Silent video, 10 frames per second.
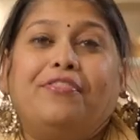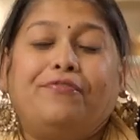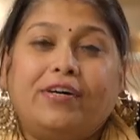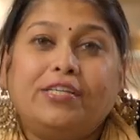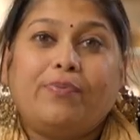The
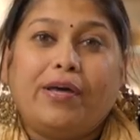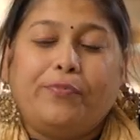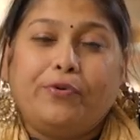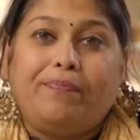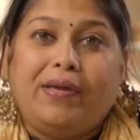first
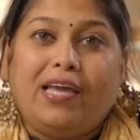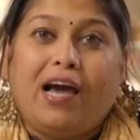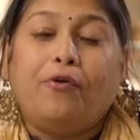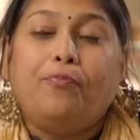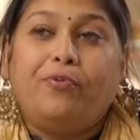one would be
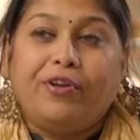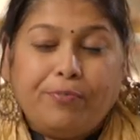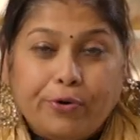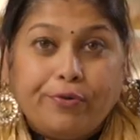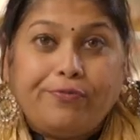how
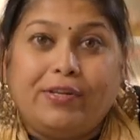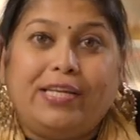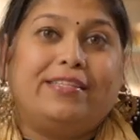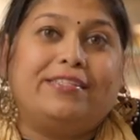beautifully